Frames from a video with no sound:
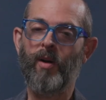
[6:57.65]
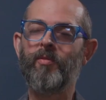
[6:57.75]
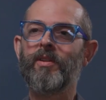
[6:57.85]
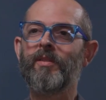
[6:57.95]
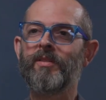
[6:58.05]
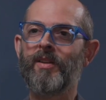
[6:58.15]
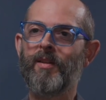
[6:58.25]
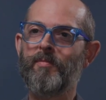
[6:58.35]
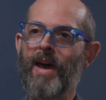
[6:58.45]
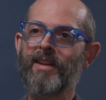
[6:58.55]
Well, we'll
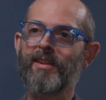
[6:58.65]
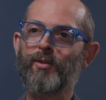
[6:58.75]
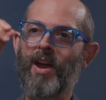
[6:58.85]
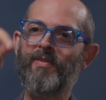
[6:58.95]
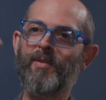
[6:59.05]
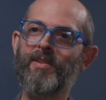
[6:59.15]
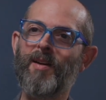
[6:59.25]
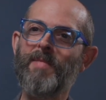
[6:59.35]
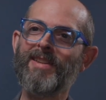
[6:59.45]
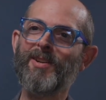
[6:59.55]
uh, manage the traffic with
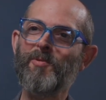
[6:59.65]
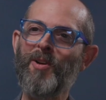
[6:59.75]
our magic